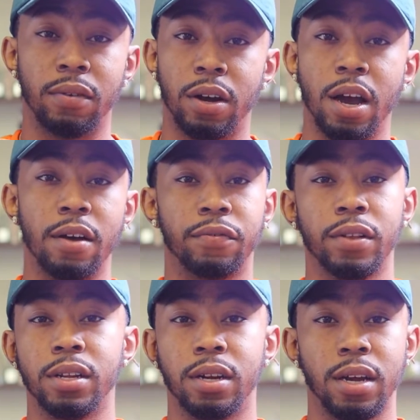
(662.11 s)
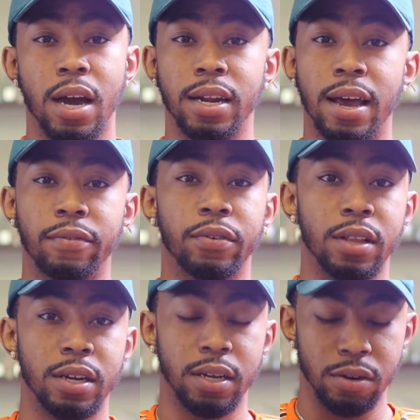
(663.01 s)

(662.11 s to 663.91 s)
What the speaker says: Are y'all feeling it? Are y'all not feeling it?